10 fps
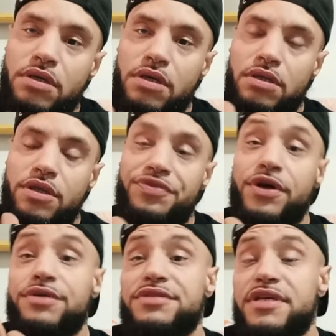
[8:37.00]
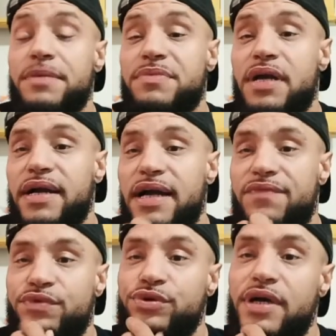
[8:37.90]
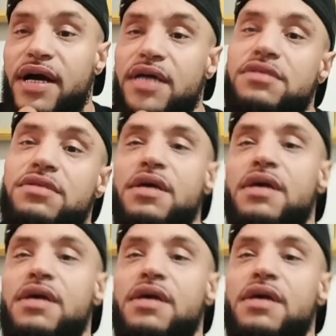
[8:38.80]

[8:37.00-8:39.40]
The third tip that I got for you guys